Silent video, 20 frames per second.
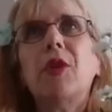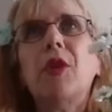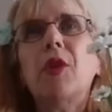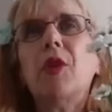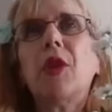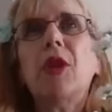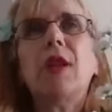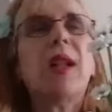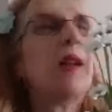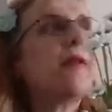
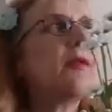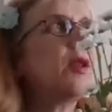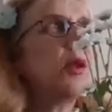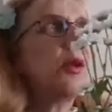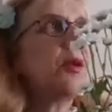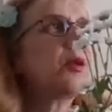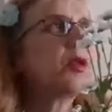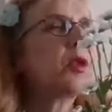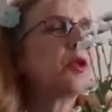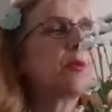you can have
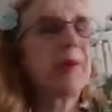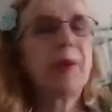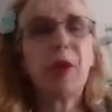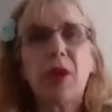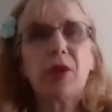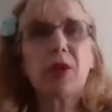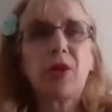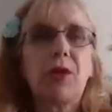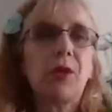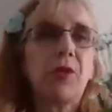your
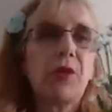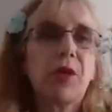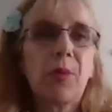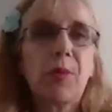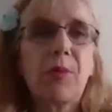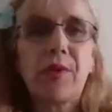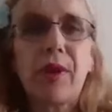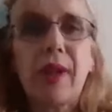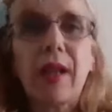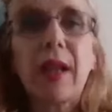personal
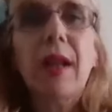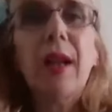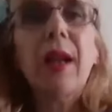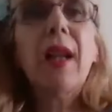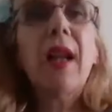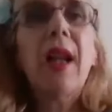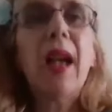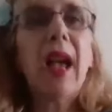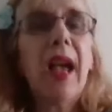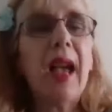spring
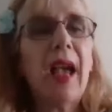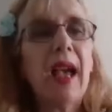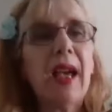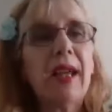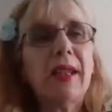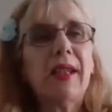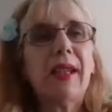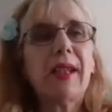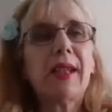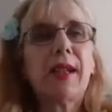
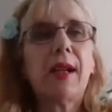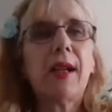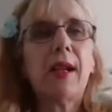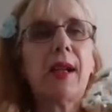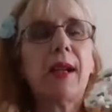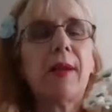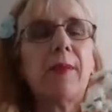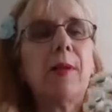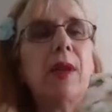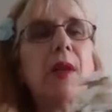any
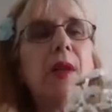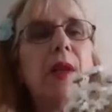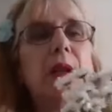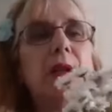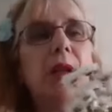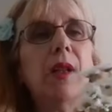time